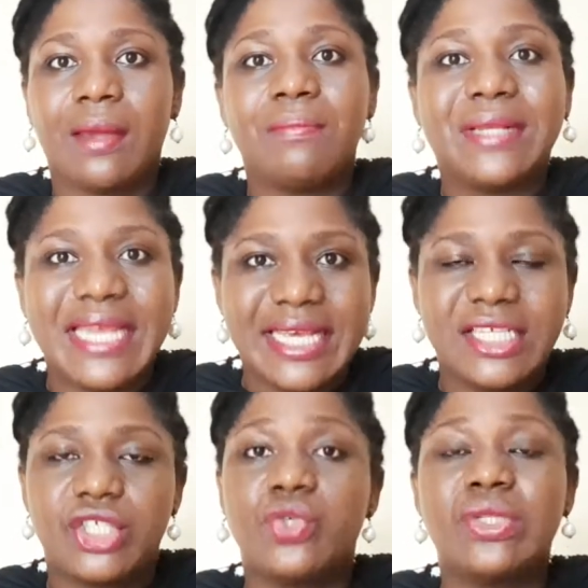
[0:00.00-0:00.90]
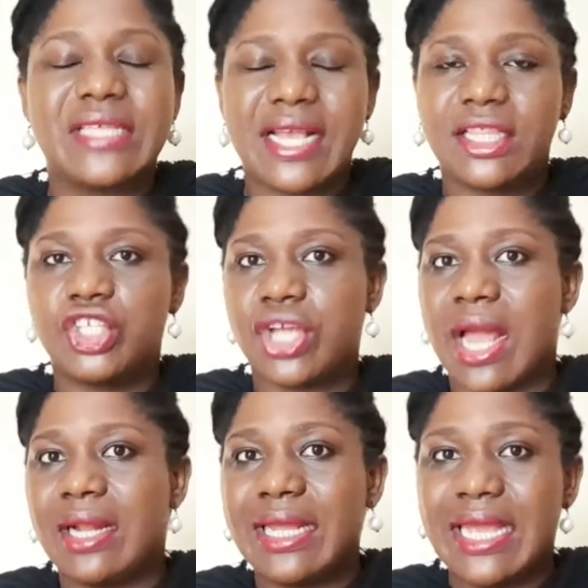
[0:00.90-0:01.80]
please do take the
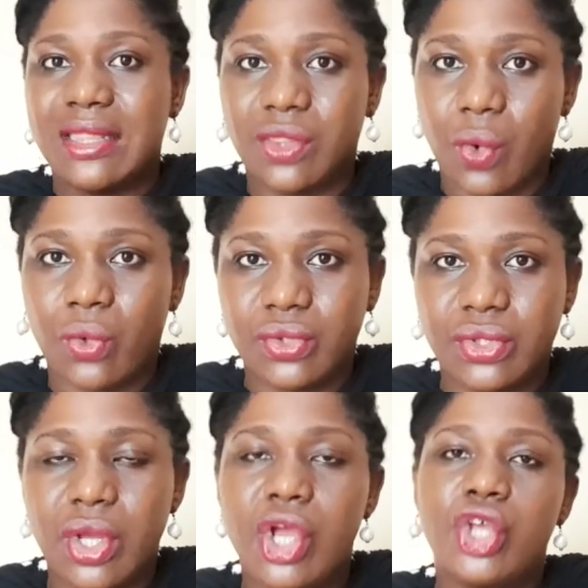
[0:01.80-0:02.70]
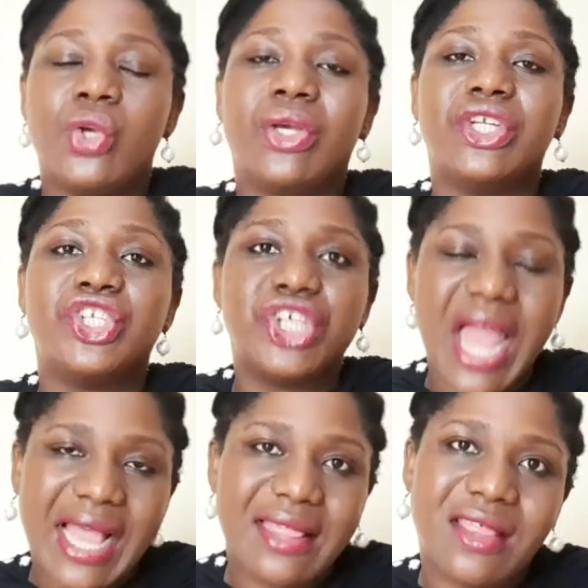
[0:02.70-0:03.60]
child indoors. You can
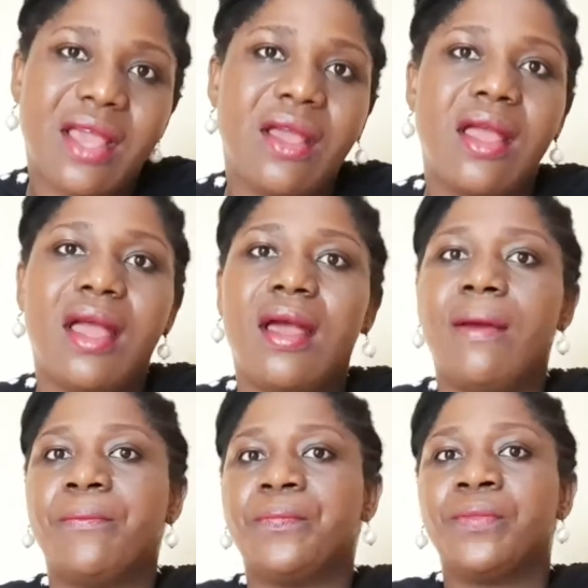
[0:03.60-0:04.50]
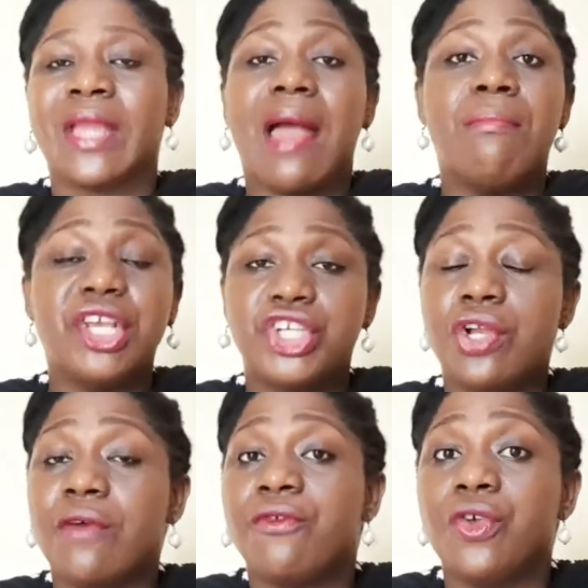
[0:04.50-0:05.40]
check the emission
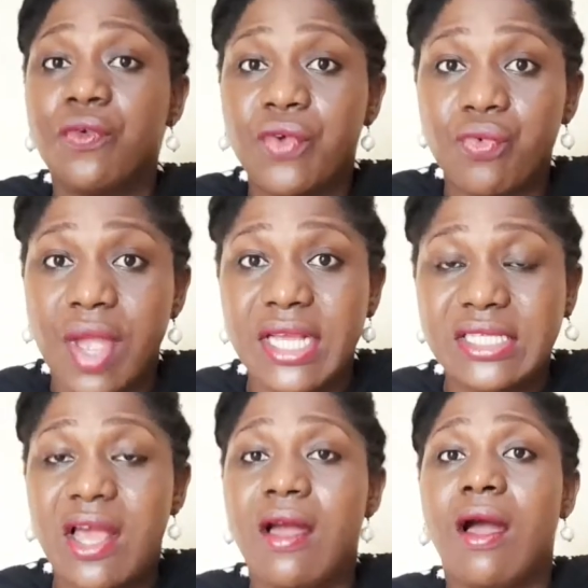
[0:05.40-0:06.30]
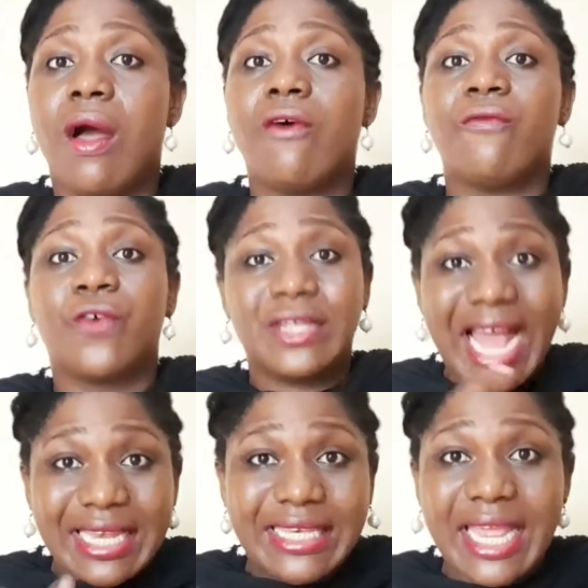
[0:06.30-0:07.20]
of UV rays for
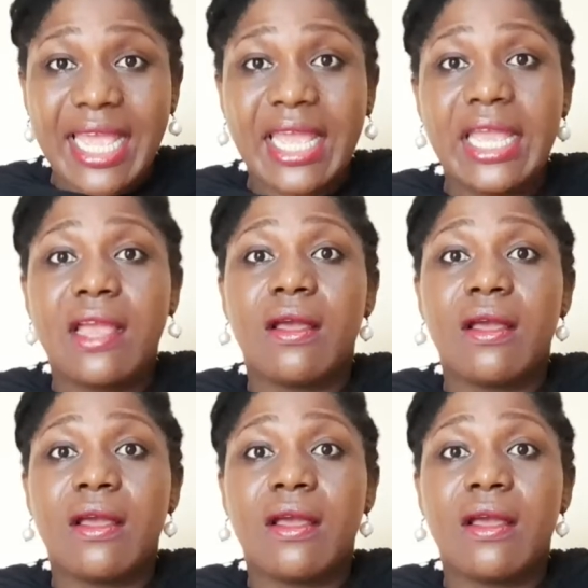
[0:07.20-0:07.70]
that day